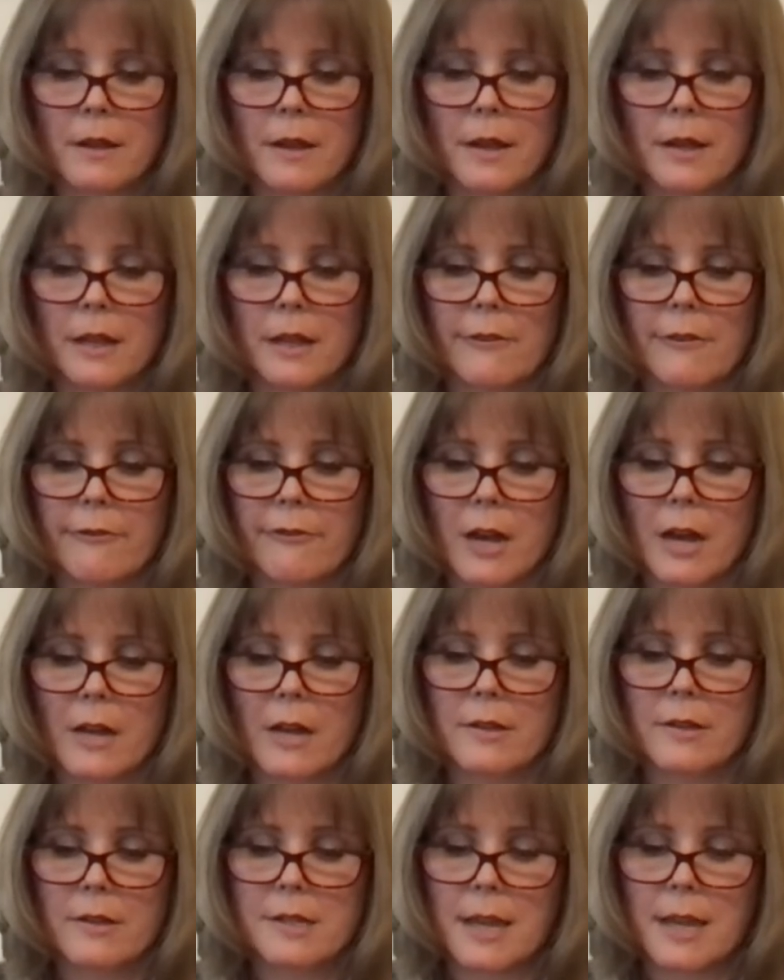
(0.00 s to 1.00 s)
and our
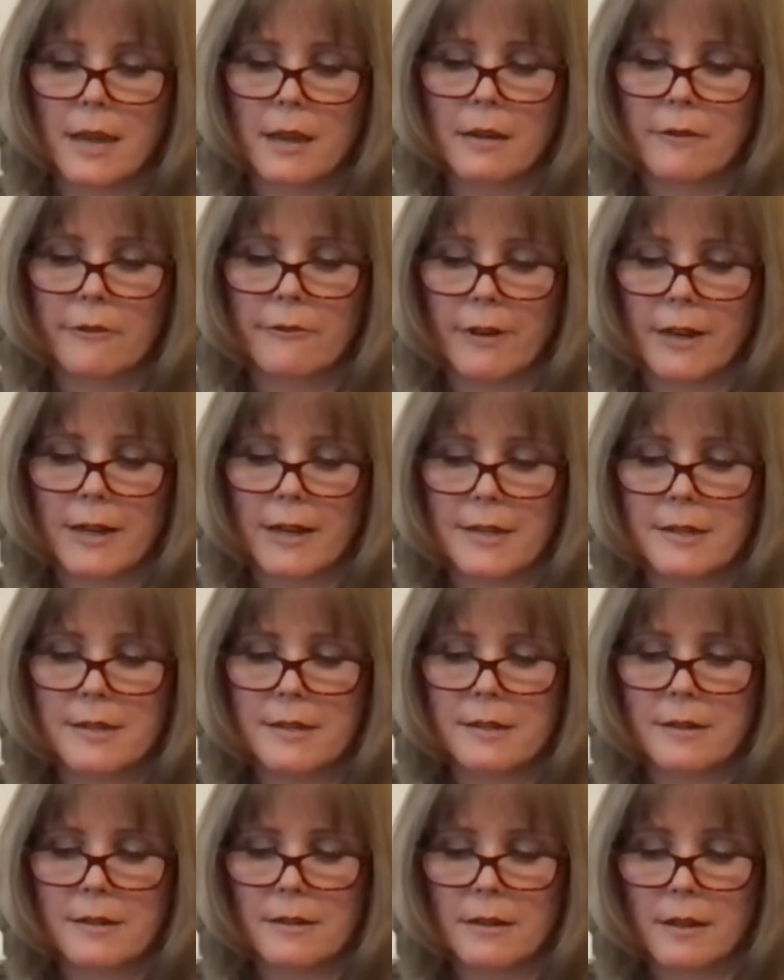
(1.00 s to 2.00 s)
father's naked
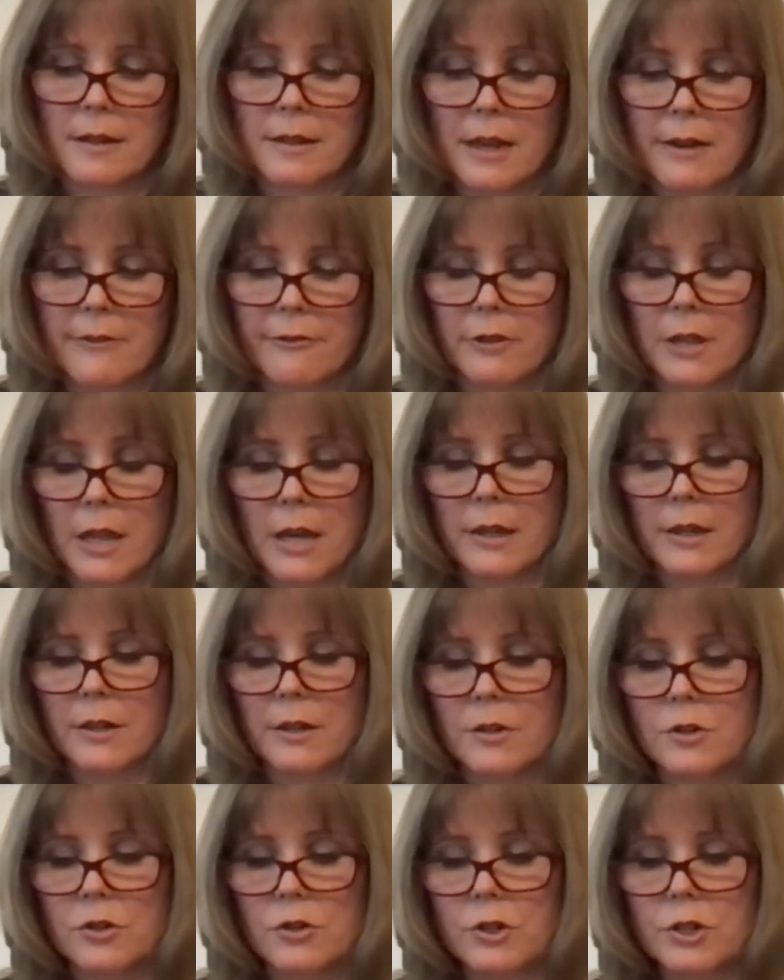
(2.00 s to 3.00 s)
face enough like
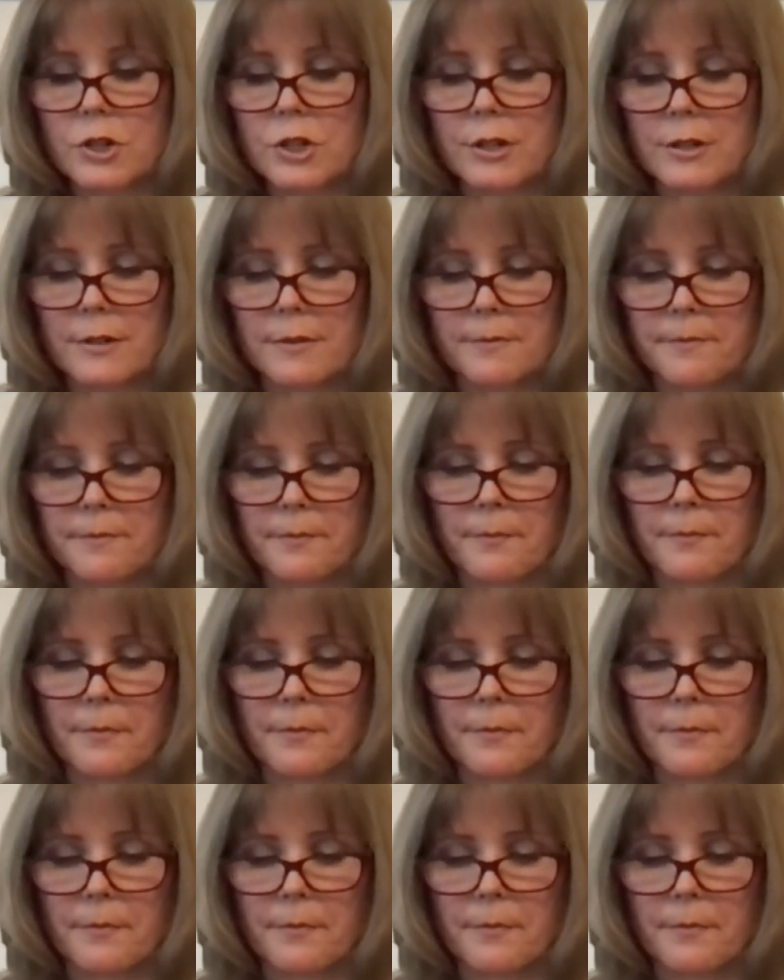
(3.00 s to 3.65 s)
contrition.